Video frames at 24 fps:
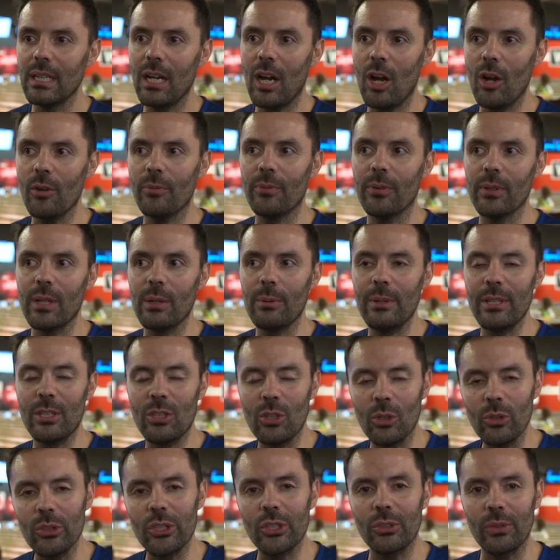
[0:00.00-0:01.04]
Hopefully we
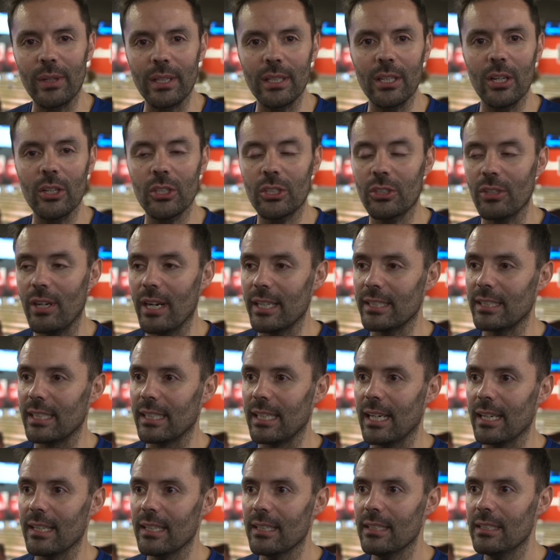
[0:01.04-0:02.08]
do string those strikes
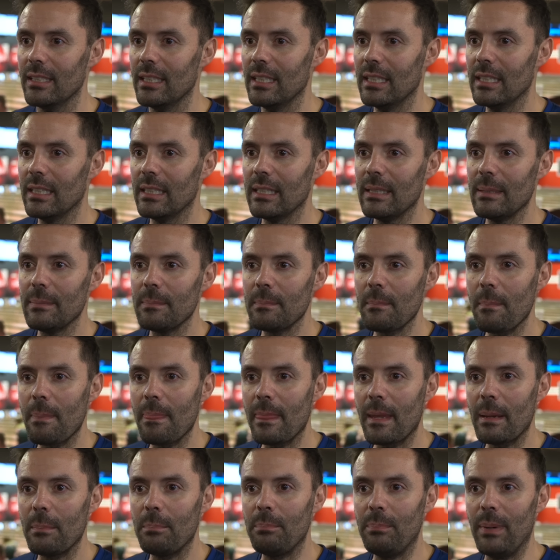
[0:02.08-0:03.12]
together.
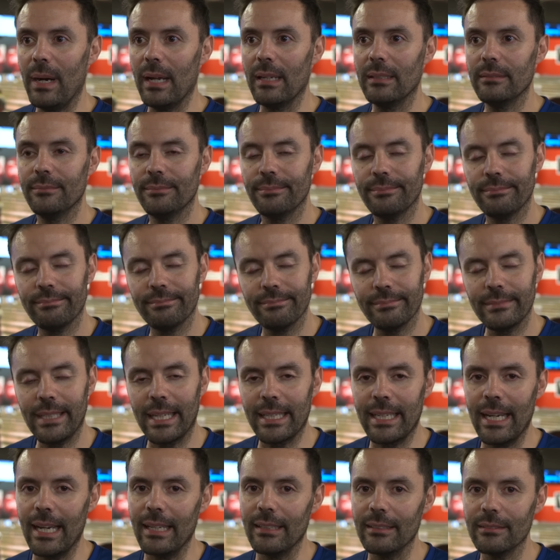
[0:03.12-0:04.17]
But
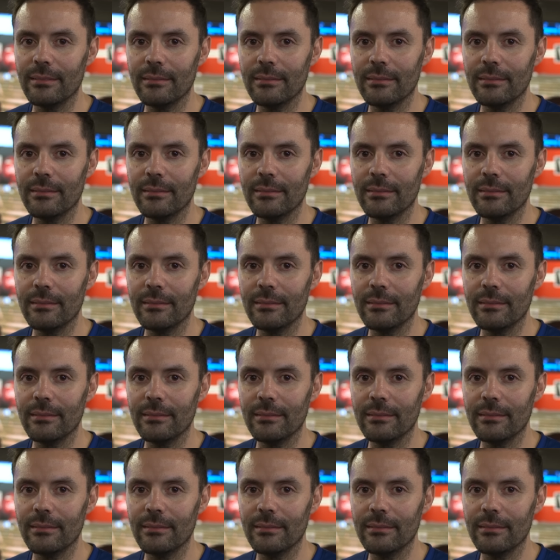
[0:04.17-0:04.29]
again,